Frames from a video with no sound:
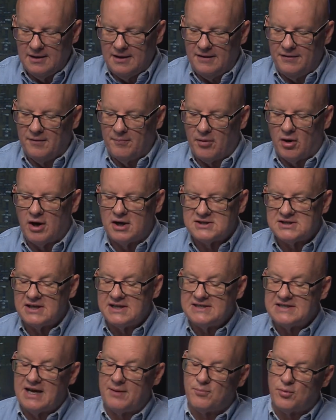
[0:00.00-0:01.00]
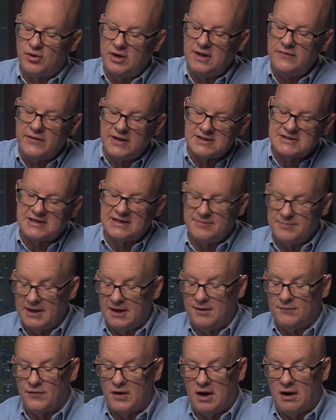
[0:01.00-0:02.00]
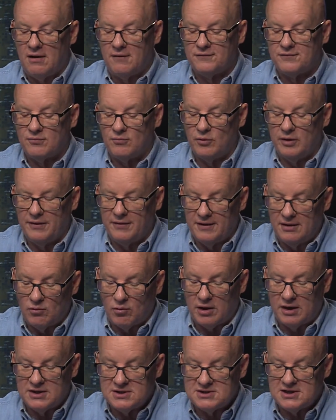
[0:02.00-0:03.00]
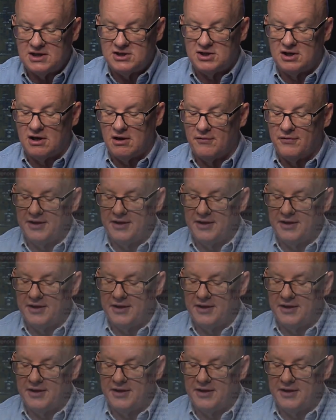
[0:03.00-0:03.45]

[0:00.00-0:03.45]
The Bardsleys had previously been involved with an organization called the